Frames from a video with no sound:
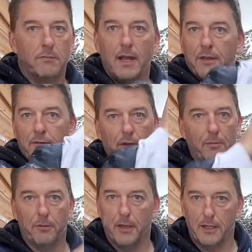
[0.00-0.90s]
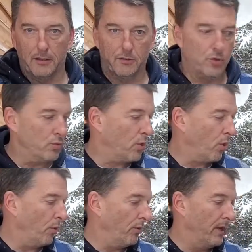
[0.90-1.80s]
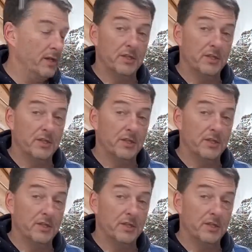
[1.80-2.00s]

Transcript: ends up getting too cold and